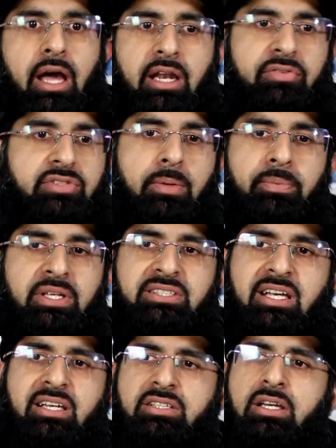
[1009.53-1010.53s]
And if somebody
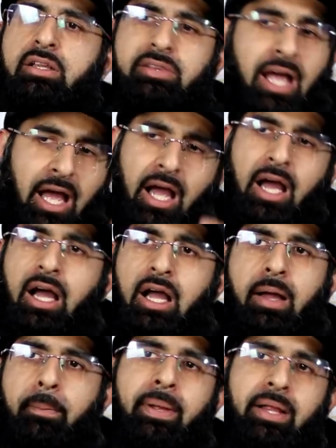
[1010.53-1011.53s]
says, nah,
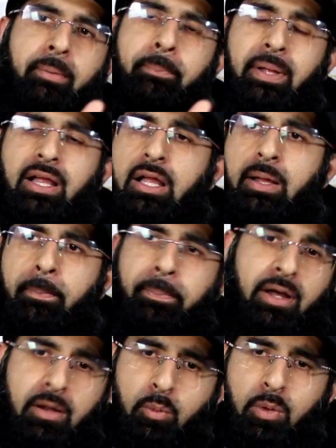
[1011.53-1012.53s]
but, but,
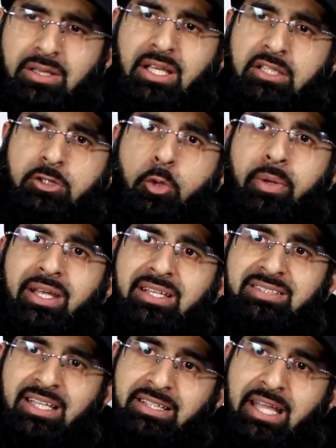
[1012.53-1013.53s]
but what they're doing
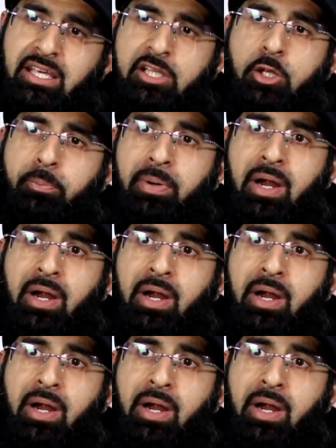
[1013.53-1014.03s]
is they're taking your